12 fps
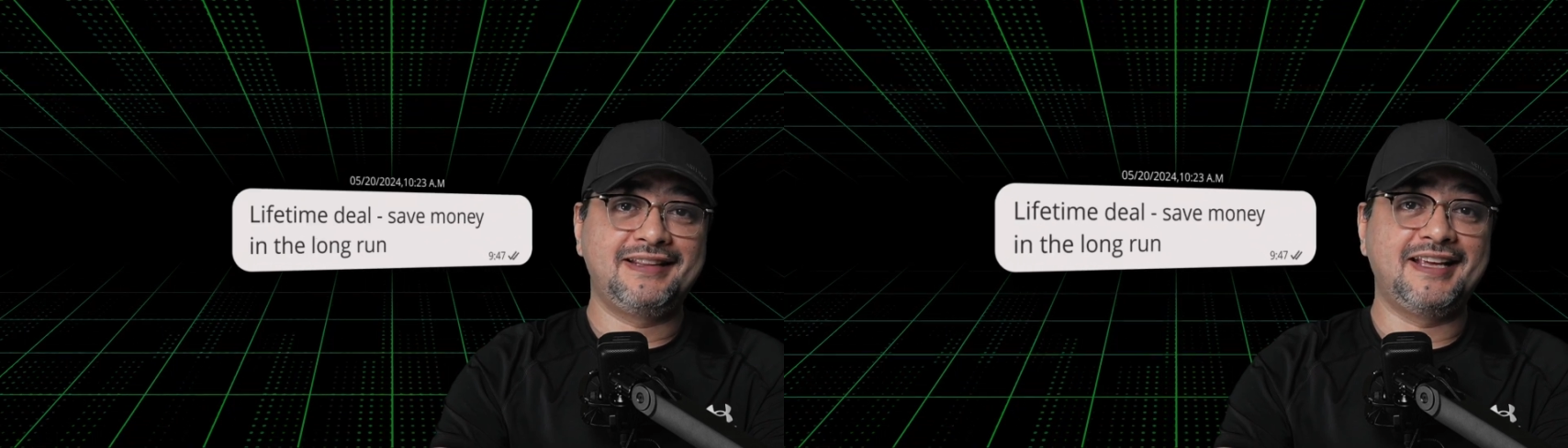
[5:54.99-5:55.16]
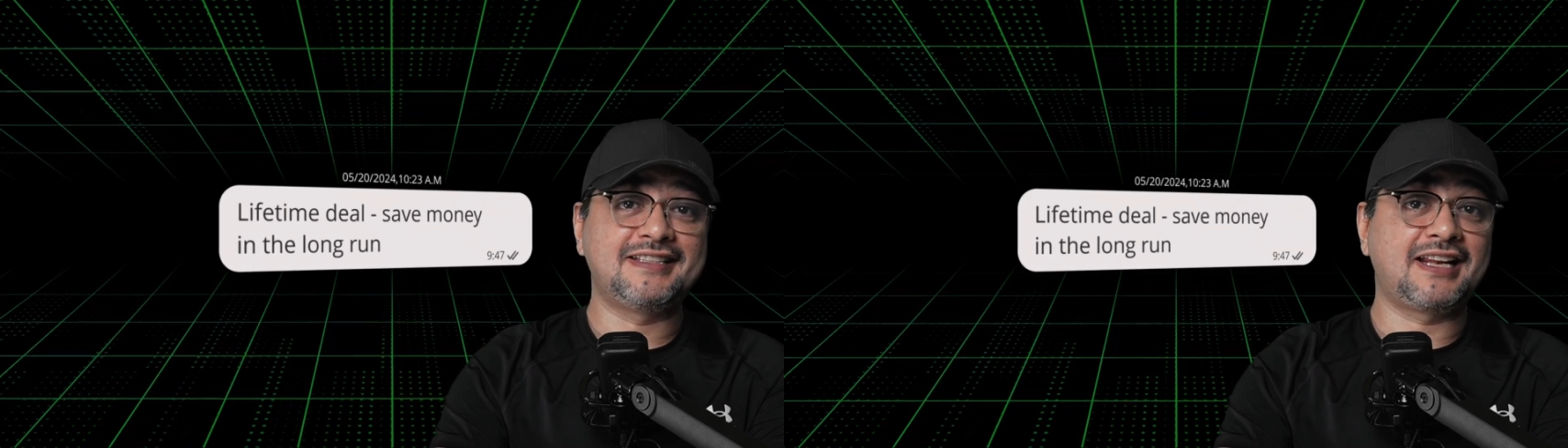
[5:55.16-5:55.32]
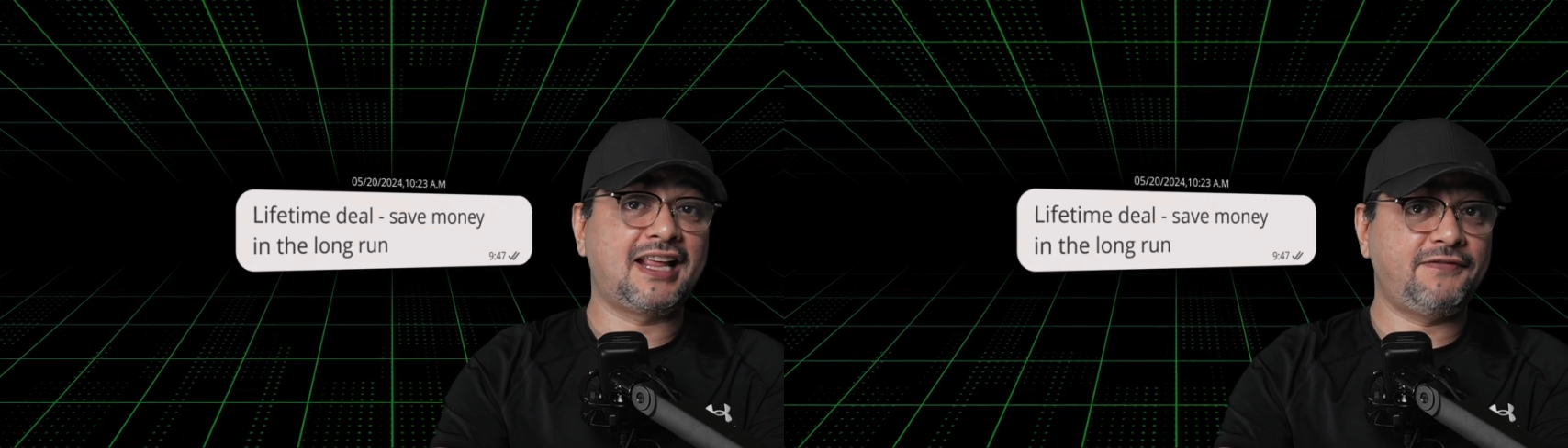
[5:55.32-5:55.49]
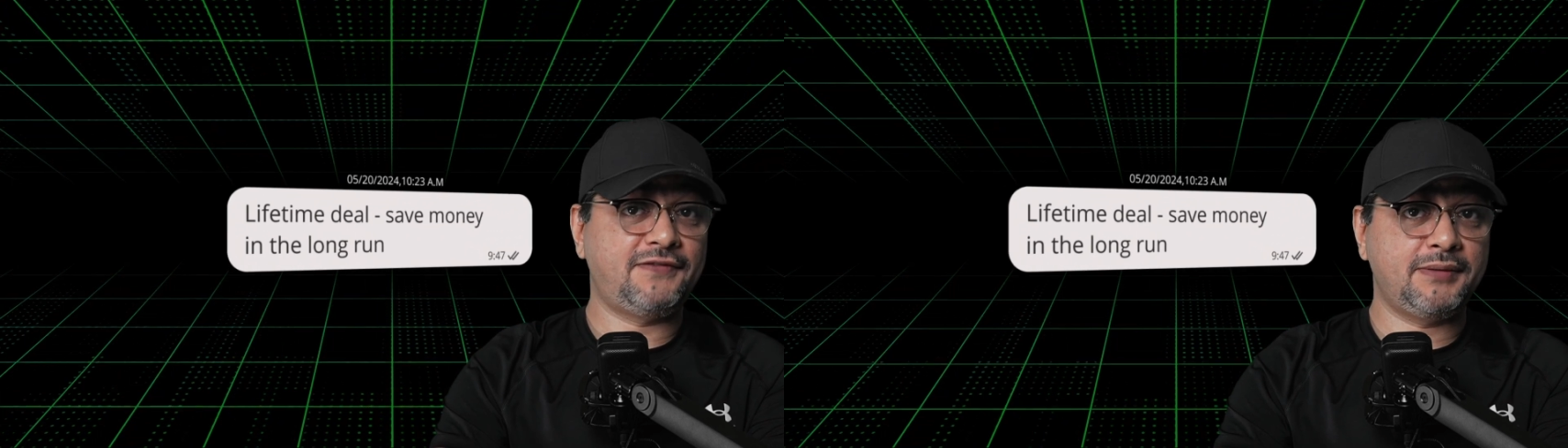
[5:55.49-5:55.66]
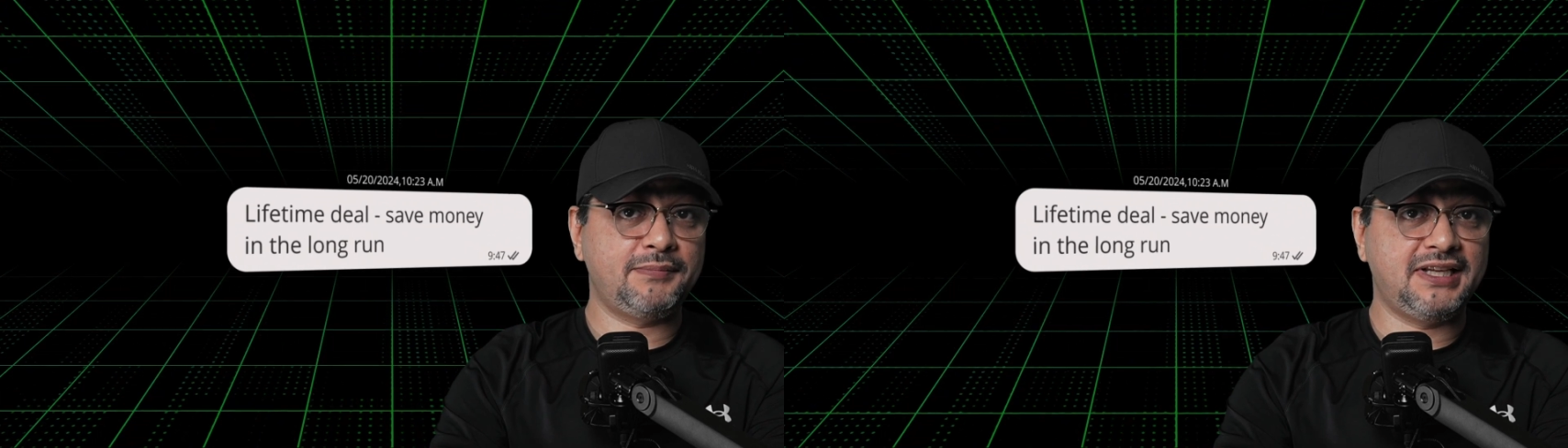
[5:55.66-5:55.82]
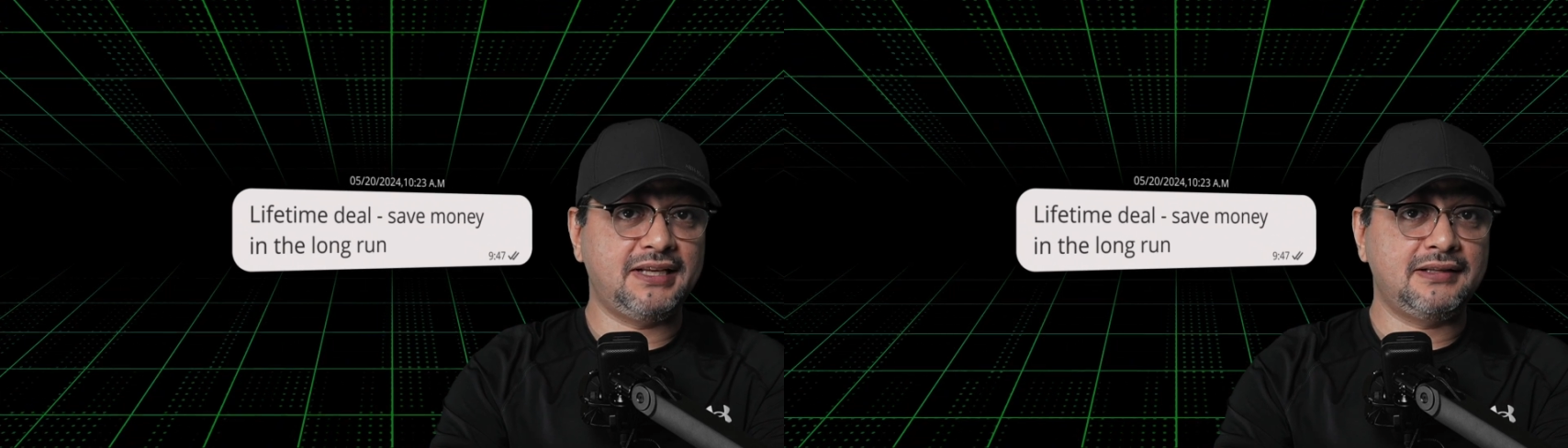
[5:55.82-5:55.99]
There is a
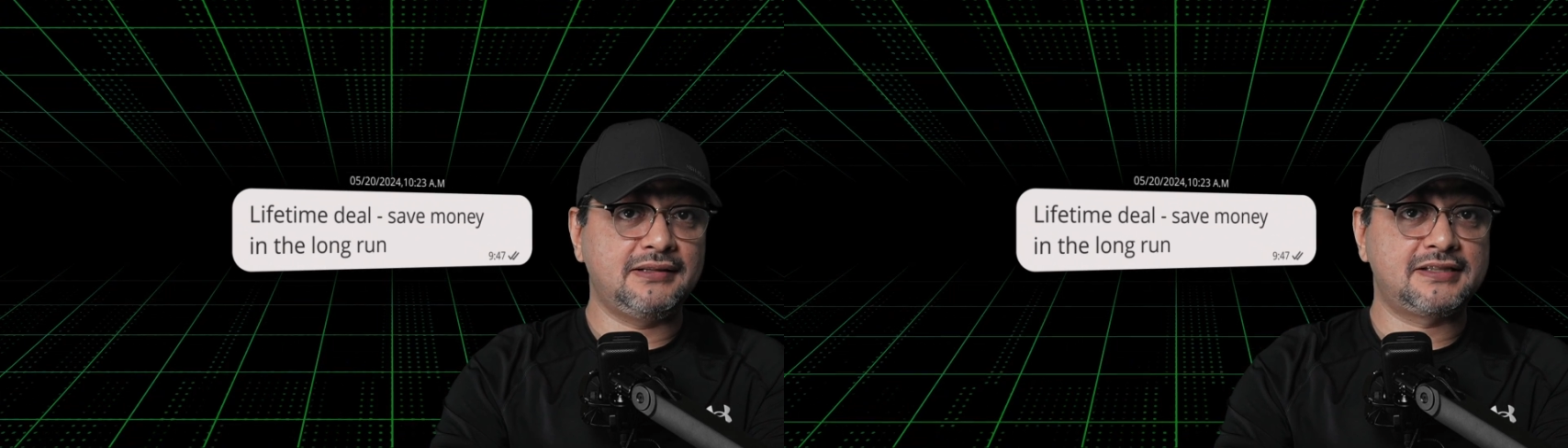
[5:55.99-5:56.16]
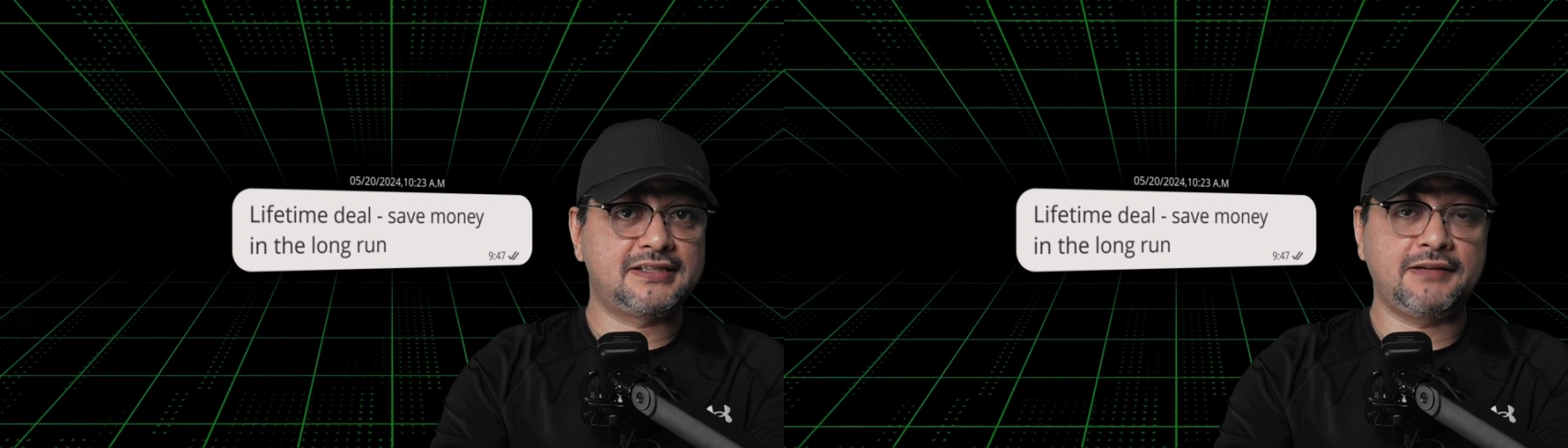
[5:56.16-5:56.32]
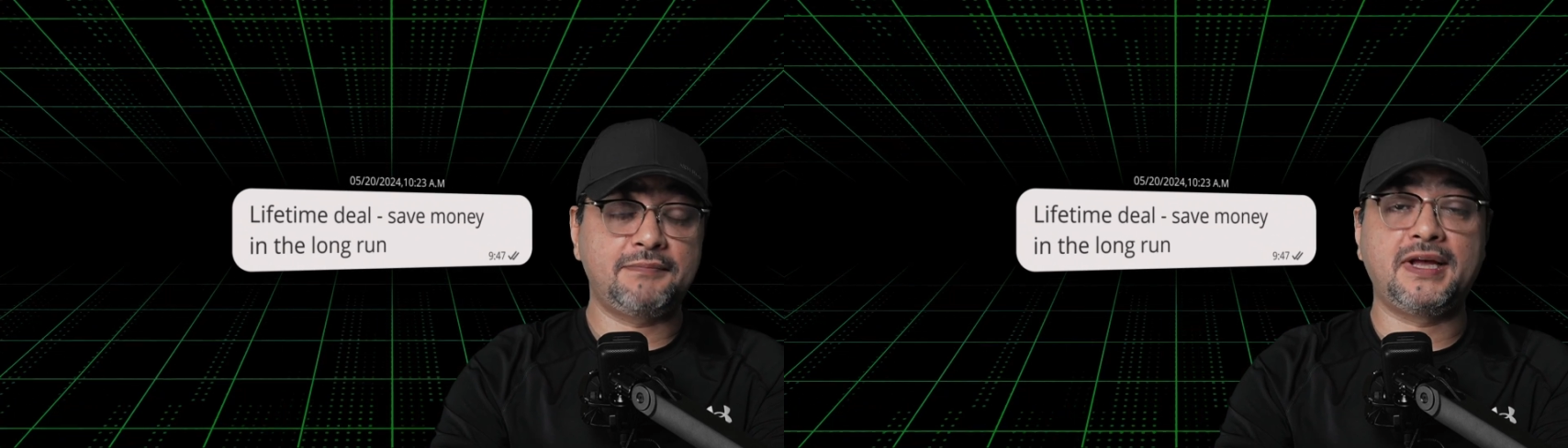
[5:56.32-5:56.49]
lifetime deal, save